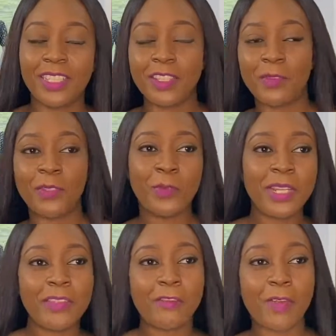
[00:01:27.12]
They've been
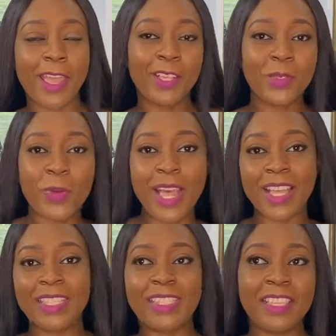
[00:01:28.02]
doing it for X, Y,
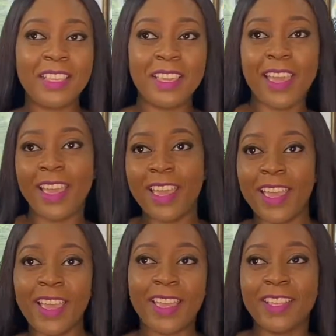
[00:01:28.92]
and Z
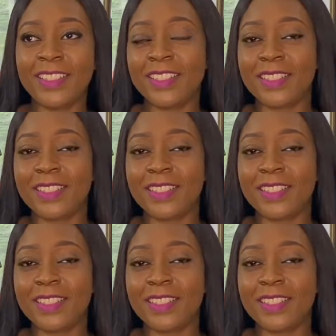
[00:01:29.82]
years.